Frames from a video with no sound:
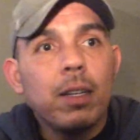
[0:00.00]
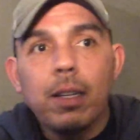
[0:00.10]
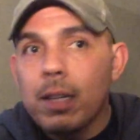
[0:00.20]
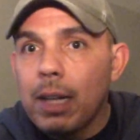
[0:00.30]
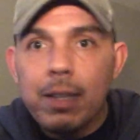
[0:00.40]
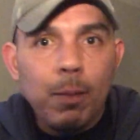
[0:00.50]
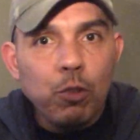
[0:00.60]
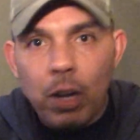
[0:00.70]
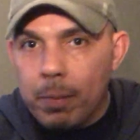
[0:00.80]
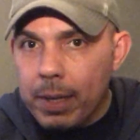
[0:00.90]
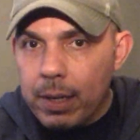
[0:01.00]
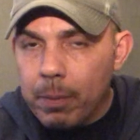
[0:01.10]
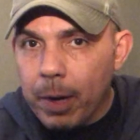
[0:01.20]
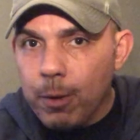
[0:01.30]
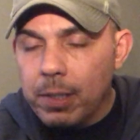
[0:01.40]
Not that I'm trying to make a
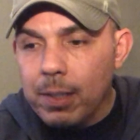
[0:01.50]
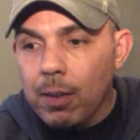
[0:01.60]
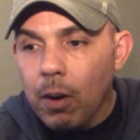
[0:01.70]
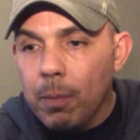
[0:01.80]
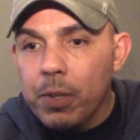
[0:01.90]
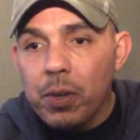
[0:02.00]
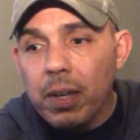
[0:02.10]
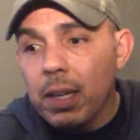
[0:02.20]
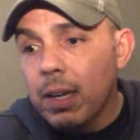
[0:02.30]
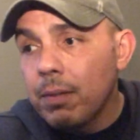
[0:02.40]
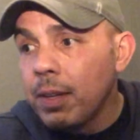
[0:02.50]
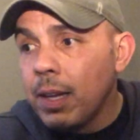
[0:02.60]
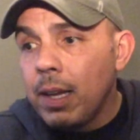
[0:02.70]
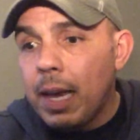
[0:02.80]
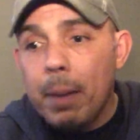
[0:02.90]
comparison at all, but you could love
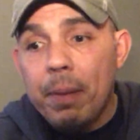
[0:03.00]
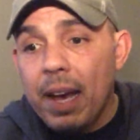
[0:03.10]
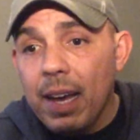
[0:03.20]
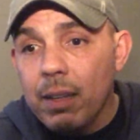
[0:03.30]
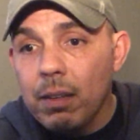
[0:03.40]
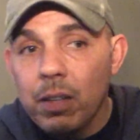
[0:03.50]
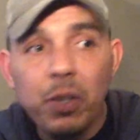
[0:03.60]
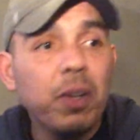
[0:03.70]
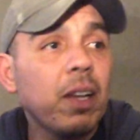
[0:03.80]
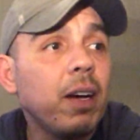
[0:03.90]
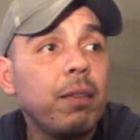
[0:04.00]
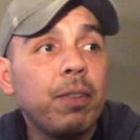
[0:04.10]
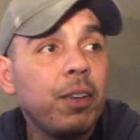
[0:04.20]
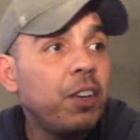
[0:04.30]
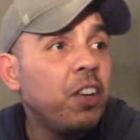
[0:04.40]
a pet. You could love
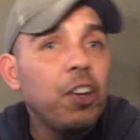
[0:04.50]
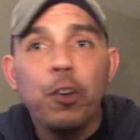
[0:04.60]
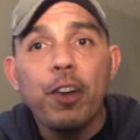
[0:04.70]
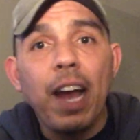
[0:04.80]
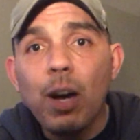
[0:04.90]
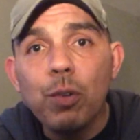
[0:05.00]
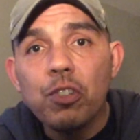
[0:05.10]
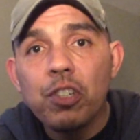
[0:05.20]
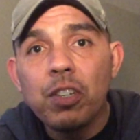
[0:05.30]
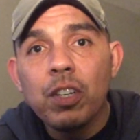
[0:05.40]
your couch.